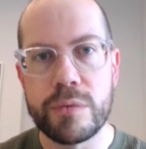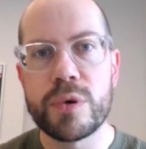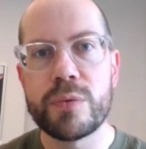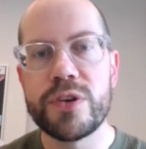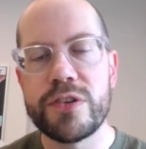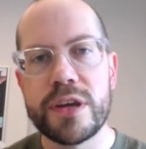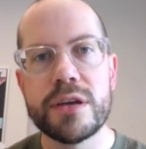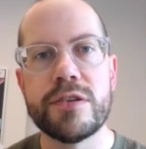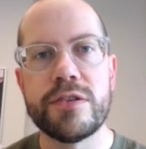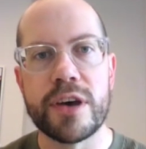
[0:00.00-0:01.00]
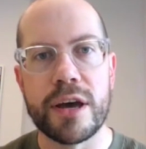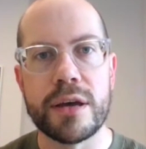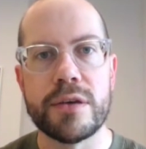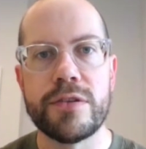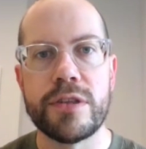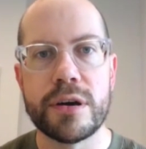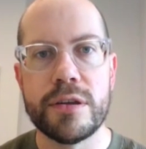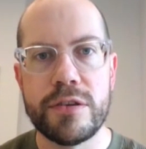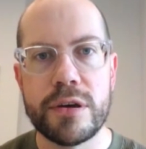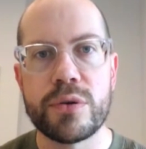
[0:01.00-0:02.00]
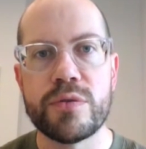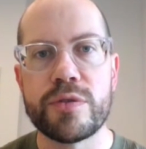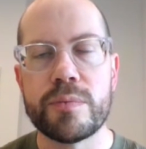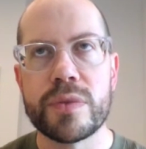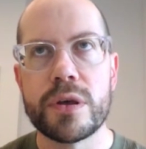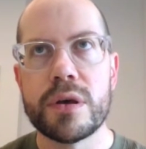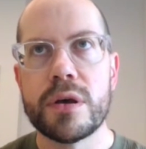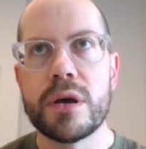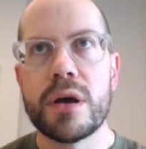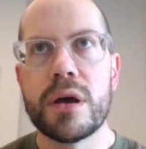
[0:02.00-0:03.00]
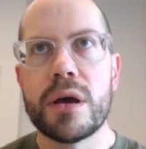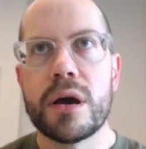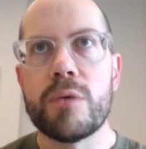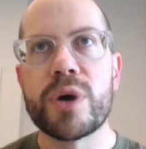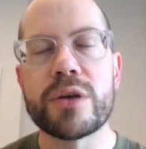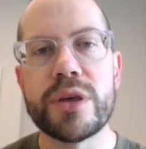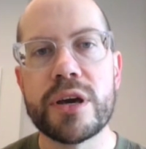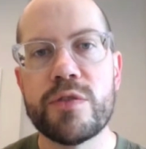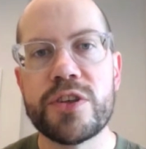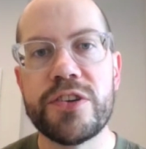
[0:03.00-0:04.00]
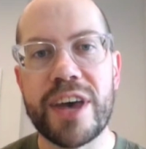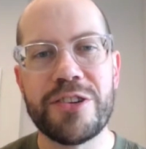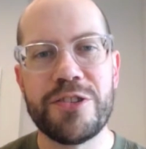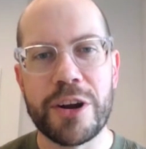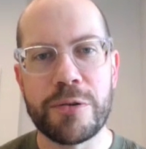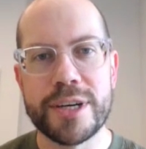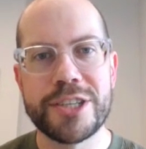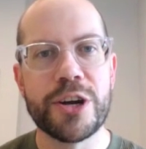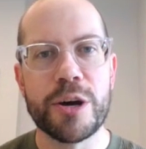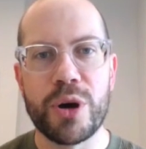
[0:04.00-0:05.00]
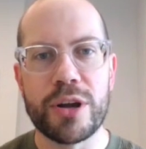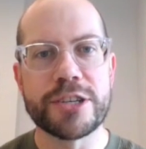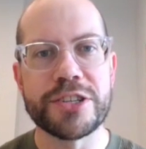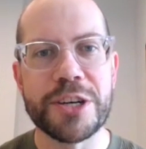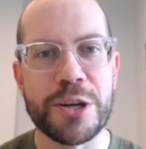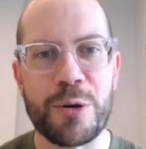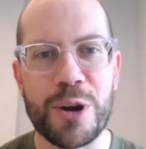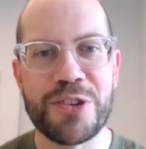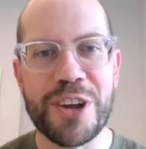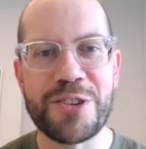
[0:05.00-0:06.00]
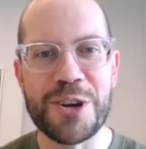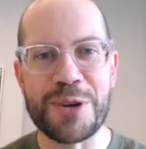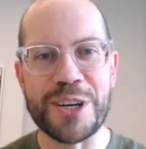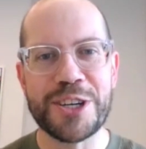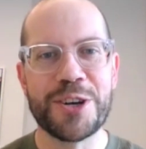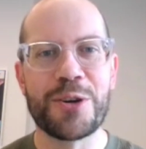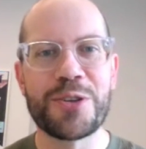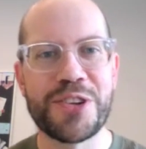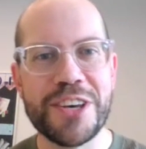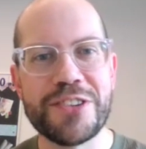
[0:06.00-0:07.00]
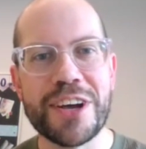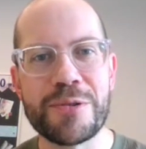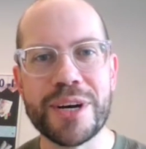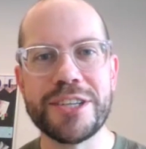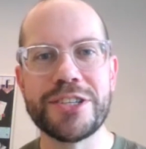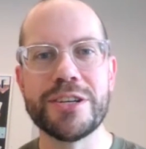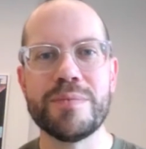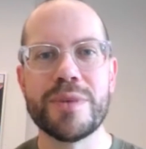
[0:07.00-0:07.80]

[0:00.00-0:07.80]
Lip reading: And what we're seeing today is the idea of And when I think of the Z generation, I apologize, I'm going to call it Z generation, not Z generation.